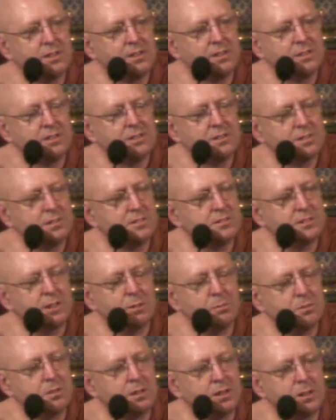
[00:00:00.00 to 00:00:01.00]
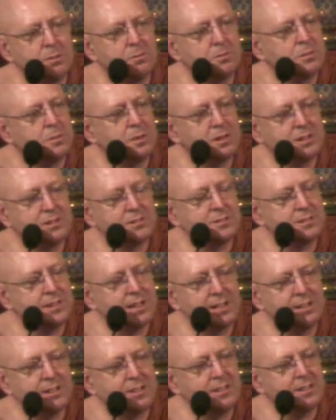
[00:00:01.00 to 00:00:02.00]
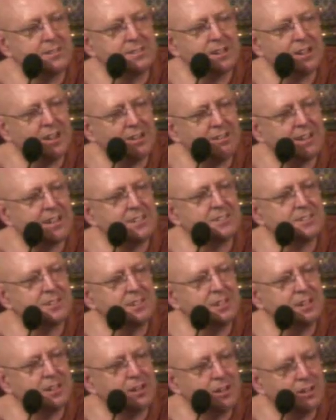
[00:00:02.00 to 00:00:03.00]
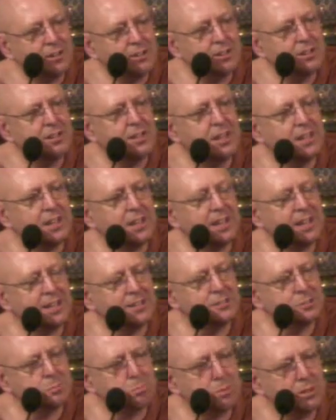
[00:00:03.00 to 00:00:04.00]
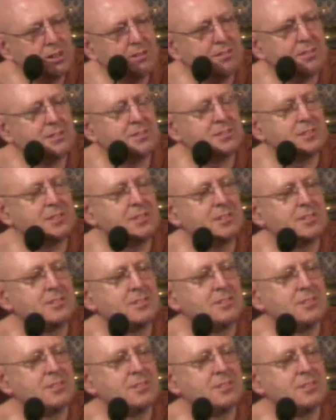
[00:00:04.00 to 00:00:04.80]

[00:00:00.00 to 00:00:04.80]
So sometimes you understand that these are actually learning experiences.